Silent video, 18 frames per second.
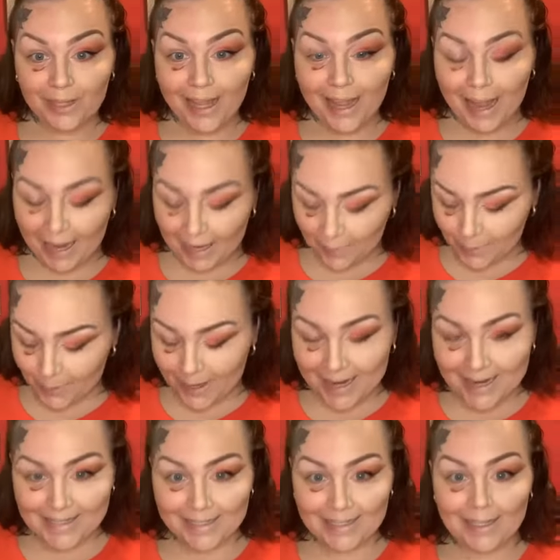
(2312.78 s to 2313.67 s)
Hey,
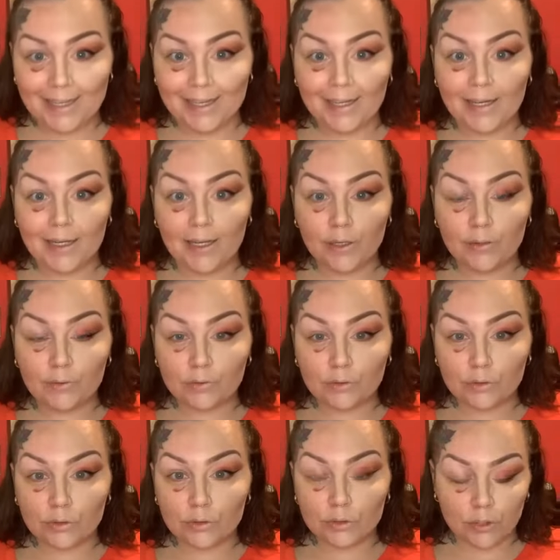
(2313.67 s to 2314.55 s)
Brandy. All
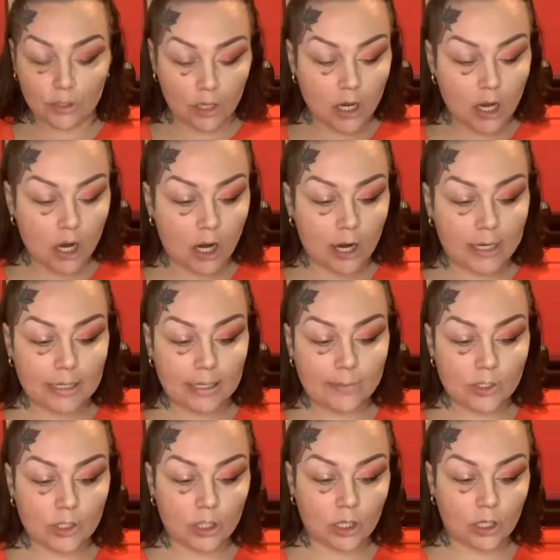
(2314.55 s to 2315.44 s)
right, now
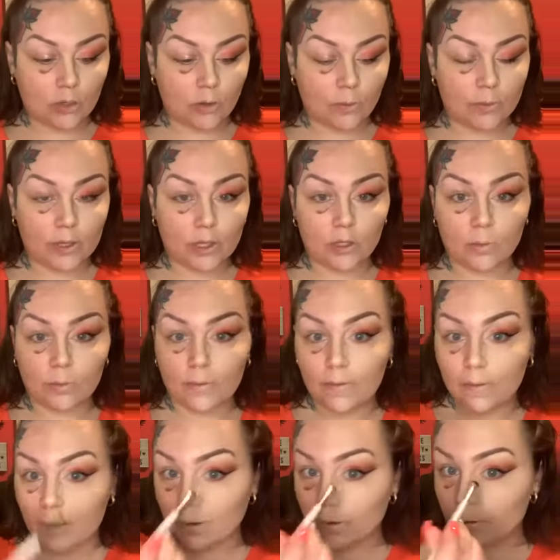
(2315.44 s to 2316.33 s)
I'm just going to go in with a little bit
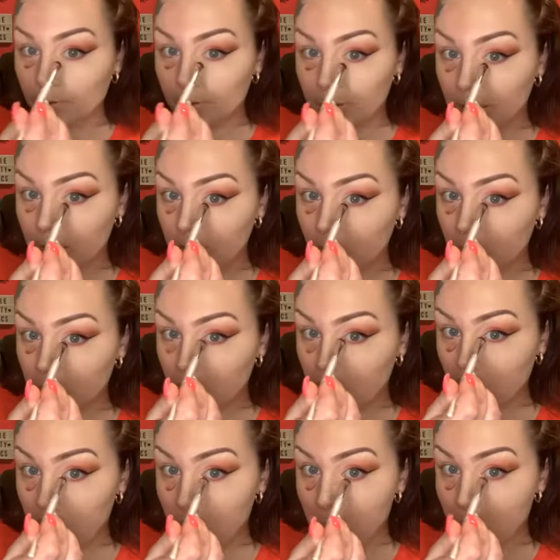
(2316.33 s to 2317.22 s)
of that
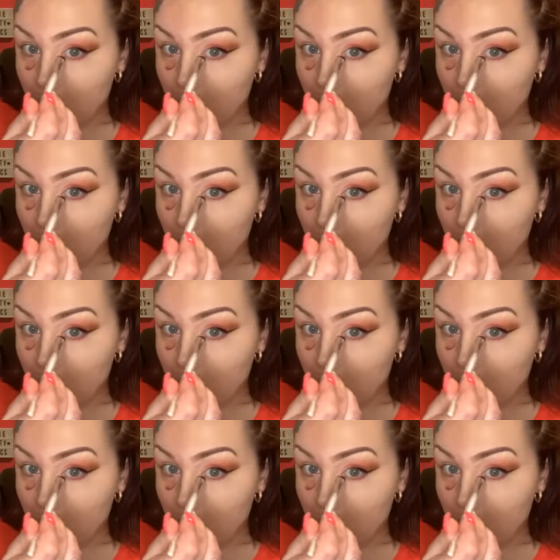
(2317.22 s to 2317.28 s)
cream.